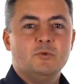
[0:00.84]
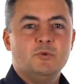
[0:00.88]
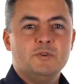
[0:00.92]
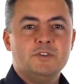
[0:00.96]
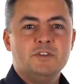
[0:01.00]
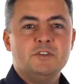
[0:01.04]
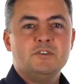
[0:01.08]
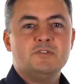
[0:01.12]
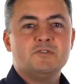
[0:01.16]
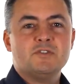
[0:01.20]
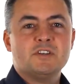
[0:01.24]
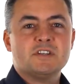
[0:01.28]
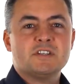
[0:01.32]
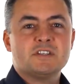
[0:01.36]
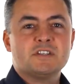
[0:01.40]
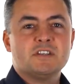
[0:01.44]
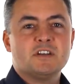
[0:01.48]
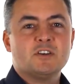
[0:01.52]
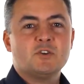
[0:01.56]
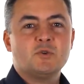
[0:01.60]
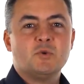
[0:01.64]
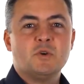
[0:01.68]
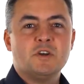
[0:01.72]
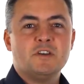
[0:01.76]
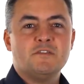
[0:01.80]
Would you trust an
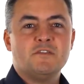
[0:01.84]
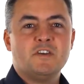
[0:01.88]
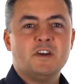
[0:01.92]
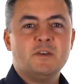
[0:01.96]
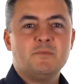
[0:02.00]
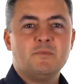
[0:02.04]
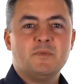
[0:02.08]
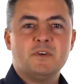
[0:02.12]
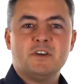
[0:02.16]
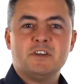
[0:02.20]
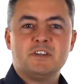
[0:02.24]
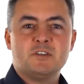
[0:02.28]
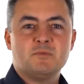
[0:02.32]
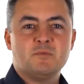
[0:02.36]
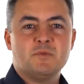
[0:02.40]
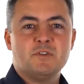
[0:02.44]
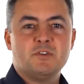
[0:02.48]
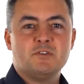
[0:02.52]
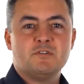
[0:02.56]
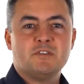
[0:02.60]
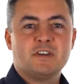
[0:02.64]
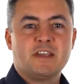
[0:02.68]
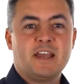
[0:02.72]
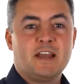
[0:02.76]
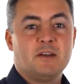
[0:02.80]
unqualified person with
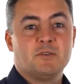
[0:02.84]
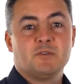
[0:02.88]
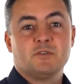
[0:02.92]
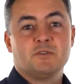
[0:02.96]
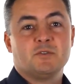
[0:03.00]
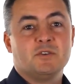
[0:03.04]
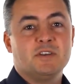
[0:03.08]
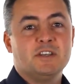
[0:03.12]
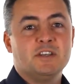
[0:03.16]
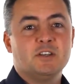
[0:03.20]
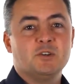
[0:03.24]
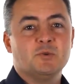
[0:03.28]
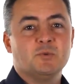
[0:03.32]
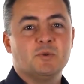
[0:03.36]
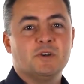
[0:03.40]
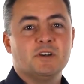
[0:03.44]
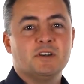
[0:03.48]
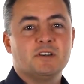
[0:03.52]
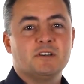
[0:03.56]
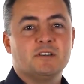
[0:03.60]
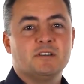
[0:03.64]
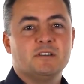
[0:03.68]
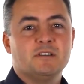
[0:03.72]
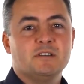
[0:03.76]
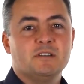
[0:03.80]
your accounts or legal
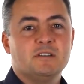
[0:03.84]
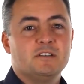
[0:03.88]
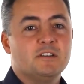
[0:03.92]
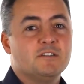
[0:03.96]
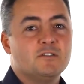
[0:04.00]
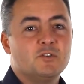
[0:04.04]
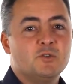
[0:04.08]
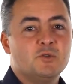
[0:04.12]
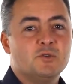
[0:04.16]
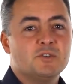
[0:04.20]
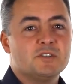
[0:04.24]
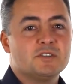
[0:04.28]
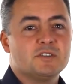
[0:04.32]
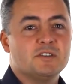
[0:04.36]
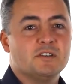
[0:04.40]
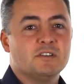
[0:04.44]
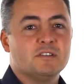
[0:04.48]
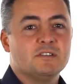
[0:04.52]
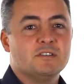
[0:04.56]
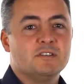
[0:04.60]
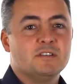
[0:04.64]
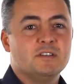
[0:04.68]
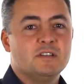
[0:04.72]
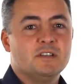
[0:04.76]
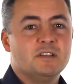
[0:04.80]
work? Of course not.
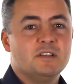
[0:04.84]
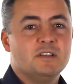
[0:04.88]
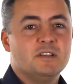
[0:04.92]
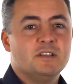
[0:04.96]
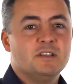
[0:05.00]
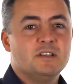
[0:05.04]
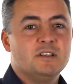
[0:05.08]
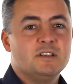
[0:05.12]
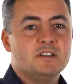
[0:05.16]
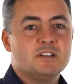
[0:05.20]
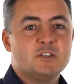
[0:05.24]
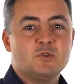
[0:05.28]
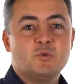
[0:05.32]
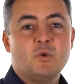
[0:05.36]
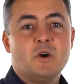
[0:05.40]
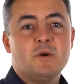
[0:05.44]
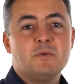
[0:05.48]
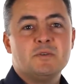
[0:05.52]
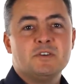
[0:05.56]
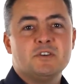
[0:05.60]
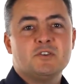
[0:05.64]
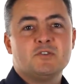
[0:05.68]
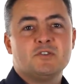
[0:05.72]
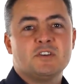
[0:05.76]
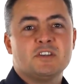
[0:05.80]
So why
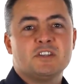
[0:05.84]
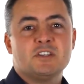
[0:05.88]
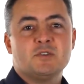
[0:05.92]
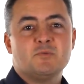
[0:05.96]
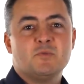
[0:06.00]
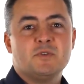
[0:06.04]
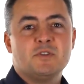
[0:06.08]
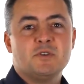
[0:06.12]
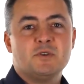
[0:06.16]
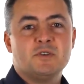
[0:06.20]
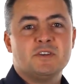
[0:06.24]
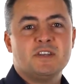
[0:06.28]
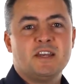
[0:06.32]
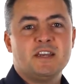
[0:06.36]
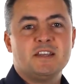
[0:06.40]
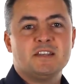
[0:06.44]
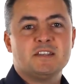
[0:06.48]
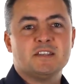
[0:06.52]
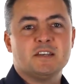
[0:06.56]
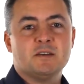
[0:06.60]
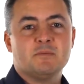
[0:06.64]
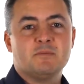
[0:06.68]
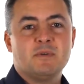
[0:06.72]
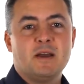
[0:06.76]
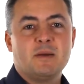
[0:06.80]
would you trust them with your
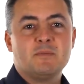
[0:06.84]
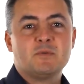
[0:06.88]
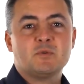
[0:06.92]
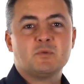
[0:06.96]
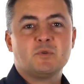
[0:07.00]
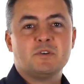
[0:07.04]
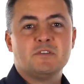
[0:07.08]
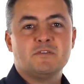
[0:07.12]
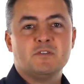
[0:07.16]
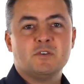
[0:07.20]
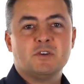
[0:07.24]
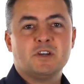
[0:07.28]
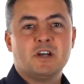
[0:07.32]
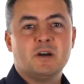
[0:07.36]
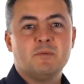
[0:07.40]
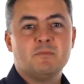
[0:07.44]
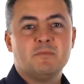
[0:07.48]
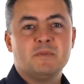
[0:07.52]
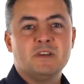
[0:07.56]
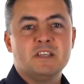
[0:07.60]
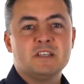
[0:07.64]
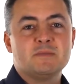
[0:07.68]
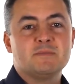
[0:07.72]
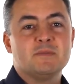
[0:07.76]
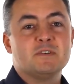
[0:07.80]
data, perhaps one of your
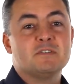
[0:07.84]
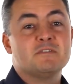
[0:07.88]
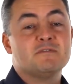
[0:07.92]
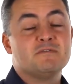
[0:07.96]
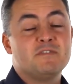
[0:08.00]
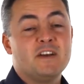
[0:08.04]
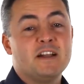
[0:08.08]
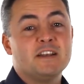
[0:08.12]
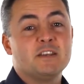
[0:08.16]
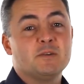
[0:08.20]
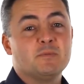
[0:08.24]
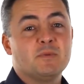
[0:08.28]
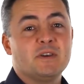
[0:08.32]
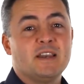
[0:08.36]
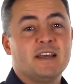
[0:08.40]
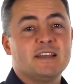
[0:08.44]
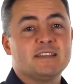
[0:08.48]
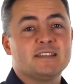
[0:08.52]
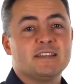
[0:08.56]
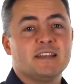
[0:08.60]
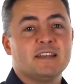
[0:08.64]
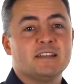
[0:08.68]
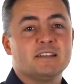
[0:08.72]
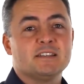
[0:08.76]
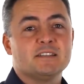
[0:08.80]
company's most valuable
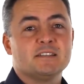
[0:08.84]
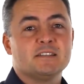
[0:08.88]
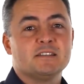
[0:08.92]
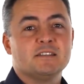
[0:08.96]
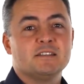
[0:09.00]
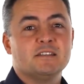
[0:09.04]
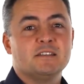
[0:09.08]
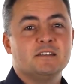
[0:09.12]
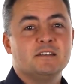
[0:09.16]
assets?